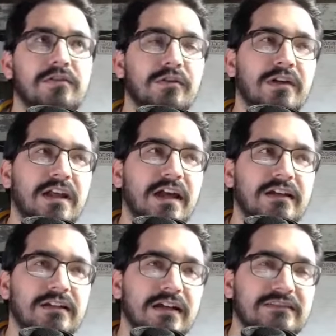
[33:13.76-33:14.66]
to
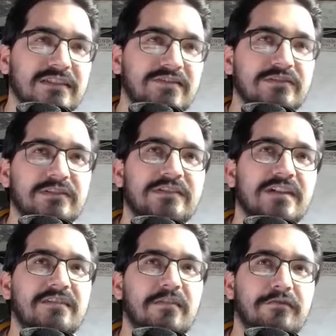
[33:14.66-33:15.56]
a lesser
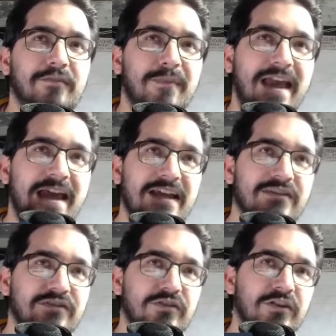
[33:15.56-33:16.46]
extent from
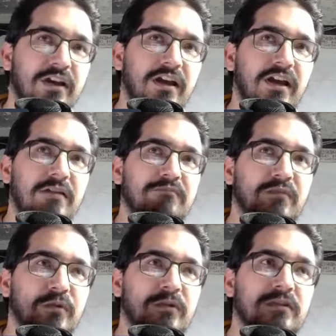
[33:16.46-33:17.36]
Edge,
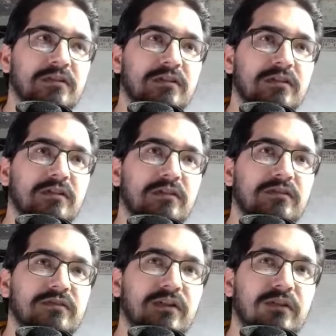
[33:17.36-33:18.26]
more
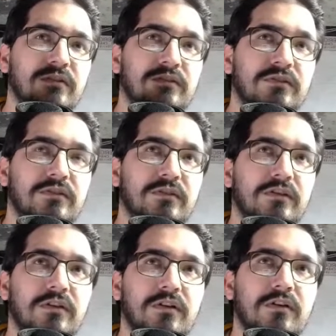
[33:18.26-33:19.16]
so
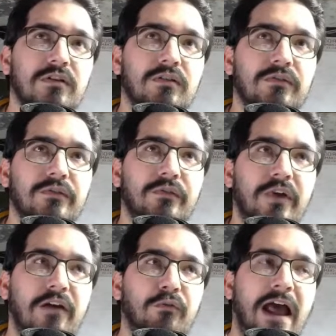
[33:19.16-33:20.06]

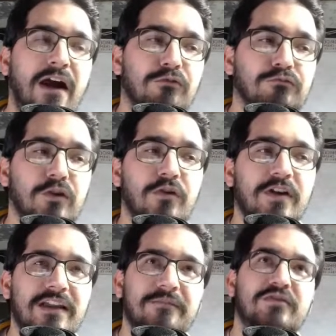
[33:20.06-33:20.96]
how
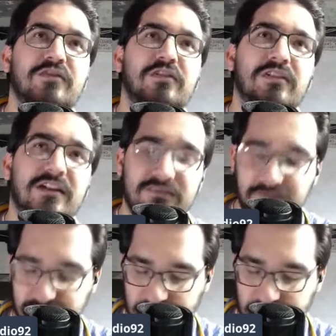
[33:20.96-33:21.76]
it's a stark